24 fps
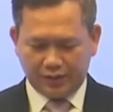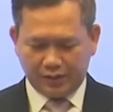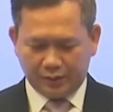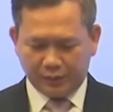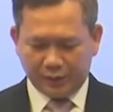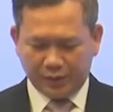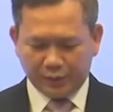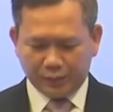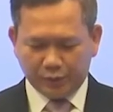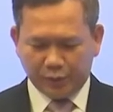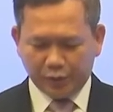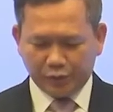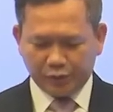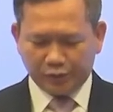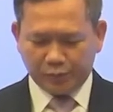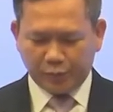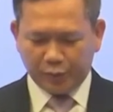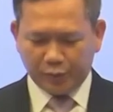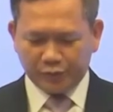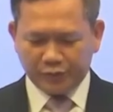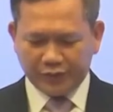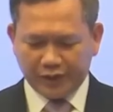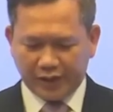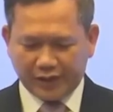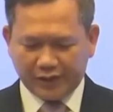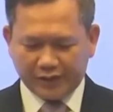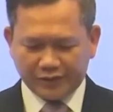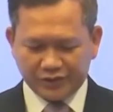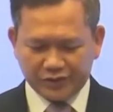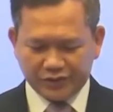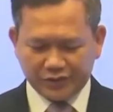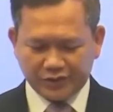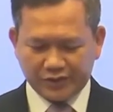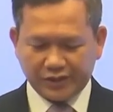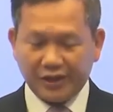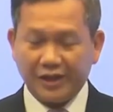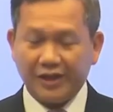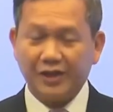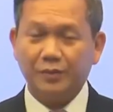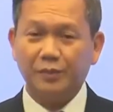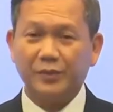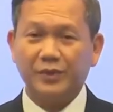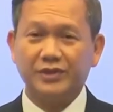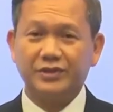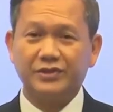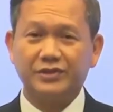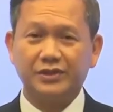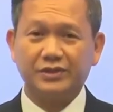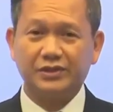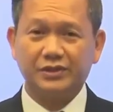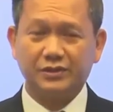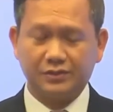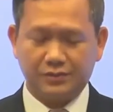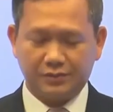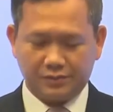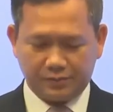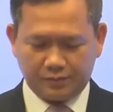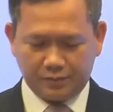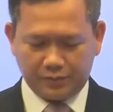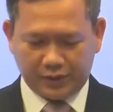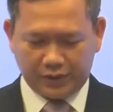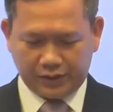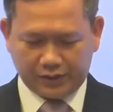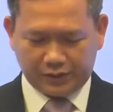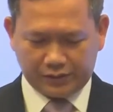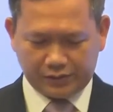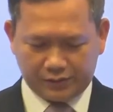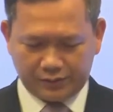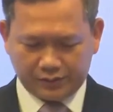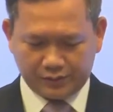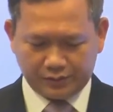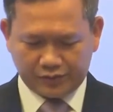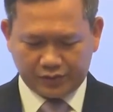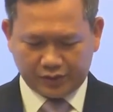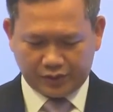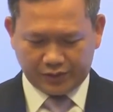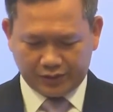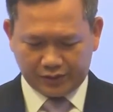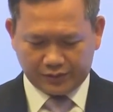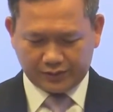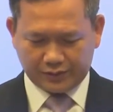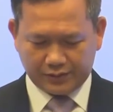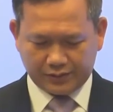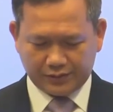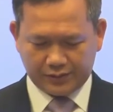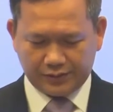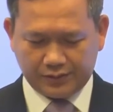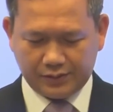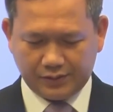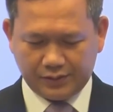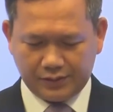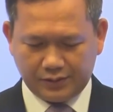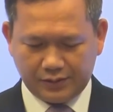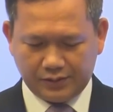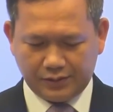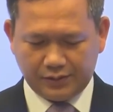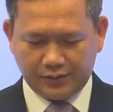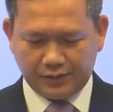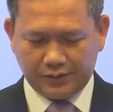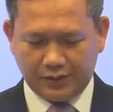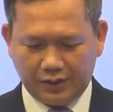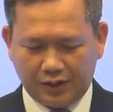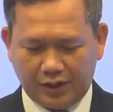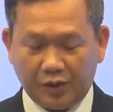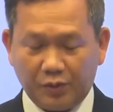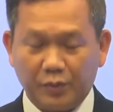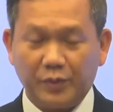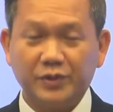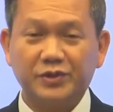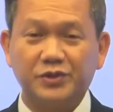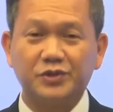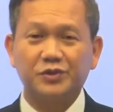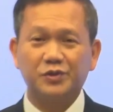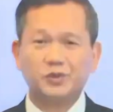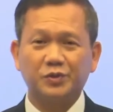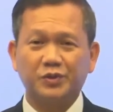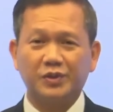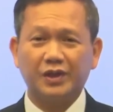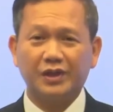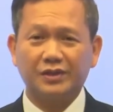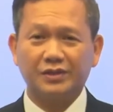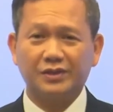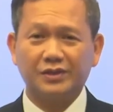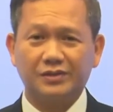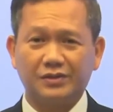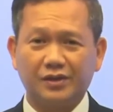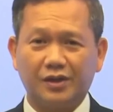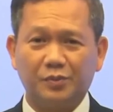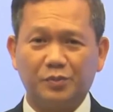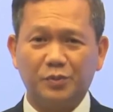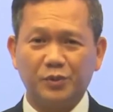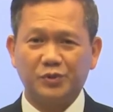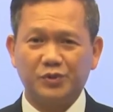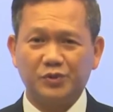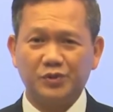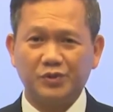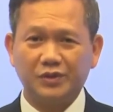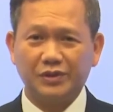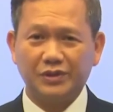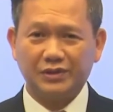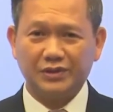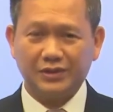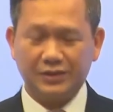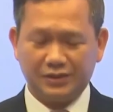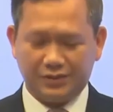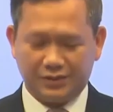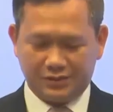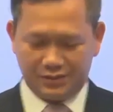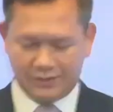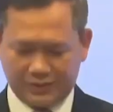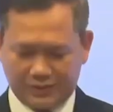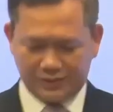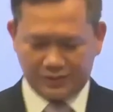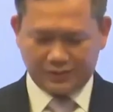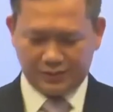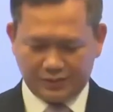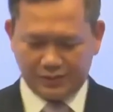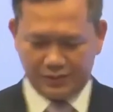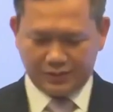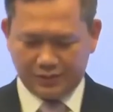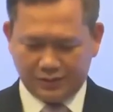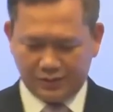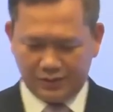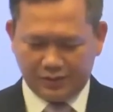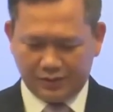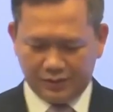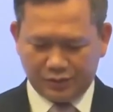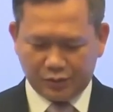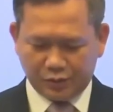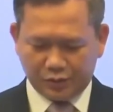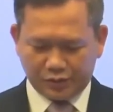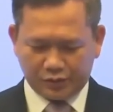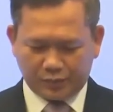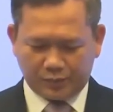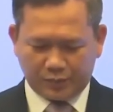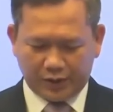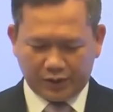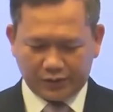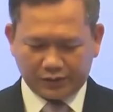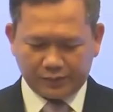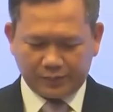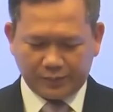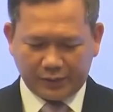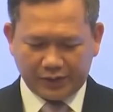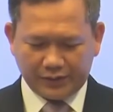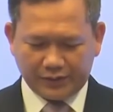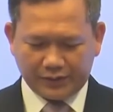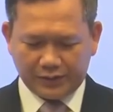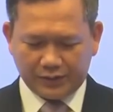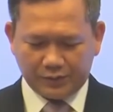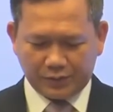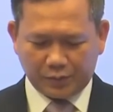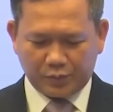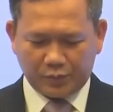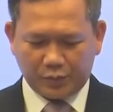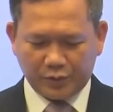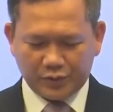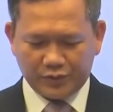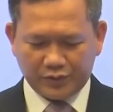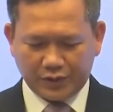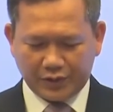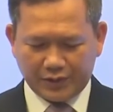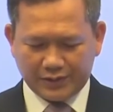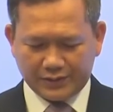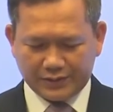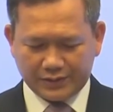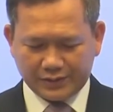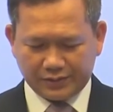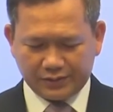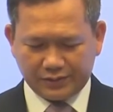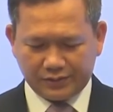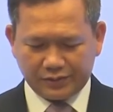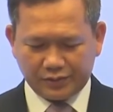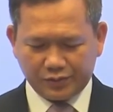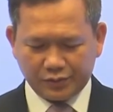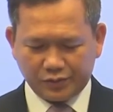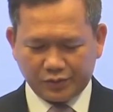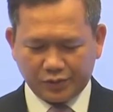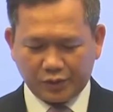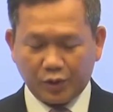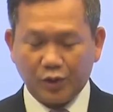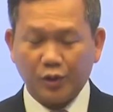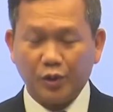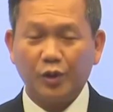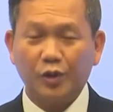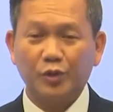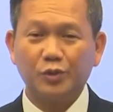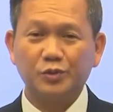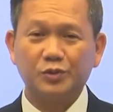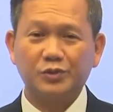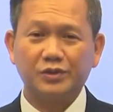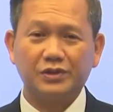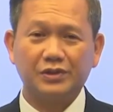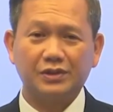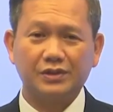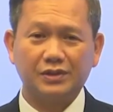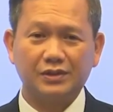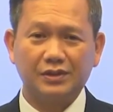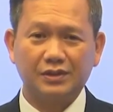amid multiple challenges and emerging mega trends. I wish to take this opportunity to express my deep appreciation to the co-hosts,